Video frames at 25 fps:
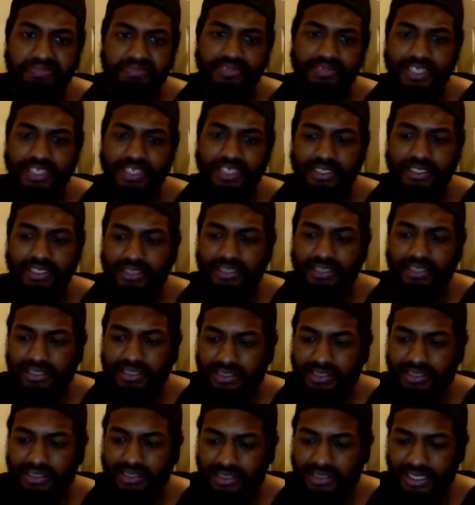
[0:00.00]

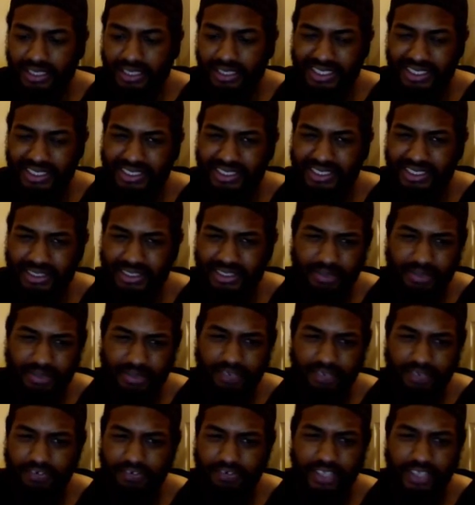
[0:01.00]
like it doesn't seem that
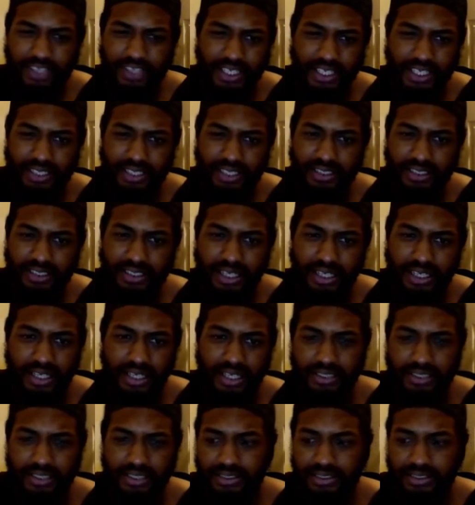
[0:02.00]
funny,
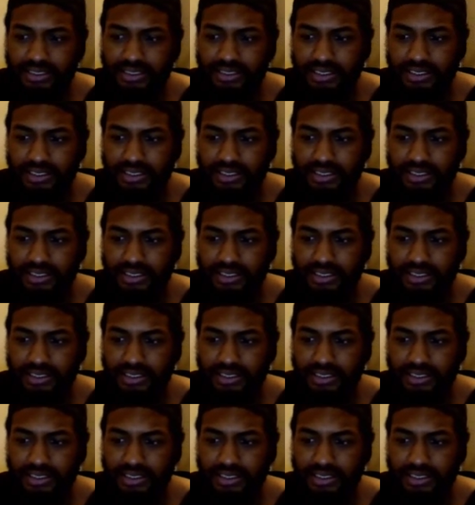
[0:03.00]
and